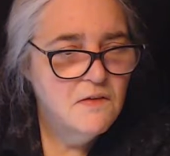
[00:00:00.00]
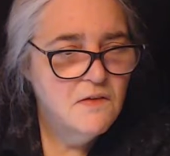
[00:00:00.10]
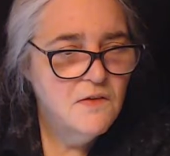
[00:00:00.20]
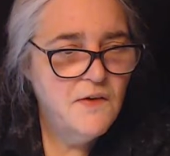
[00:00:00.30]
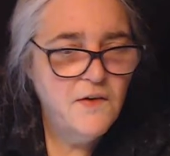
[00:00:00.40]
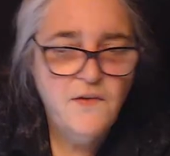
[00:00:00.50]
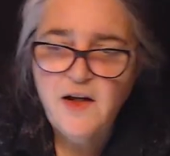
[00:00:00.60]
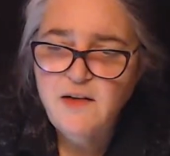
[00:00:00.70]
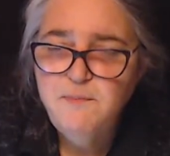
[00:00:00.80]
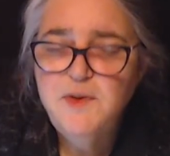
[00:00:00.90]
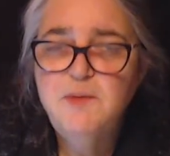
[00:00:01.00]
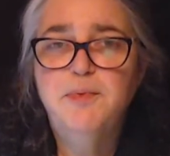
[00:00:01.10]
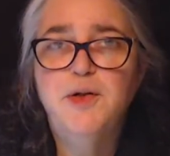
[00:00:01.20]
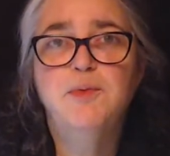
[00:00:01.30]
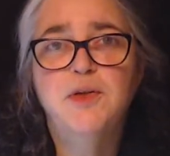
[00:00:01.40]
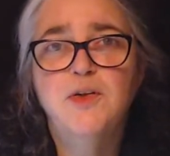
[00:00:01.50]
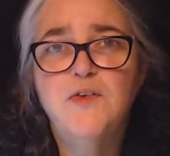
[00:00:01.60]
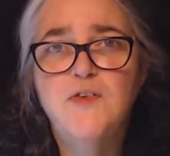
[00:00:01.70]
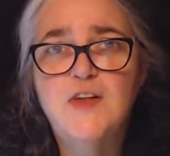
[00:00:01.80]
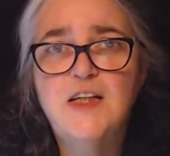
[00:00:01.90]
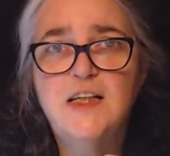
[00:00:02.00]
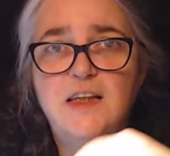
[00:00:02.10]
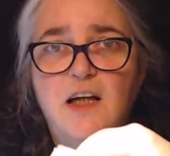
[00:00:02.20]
So I've been perusing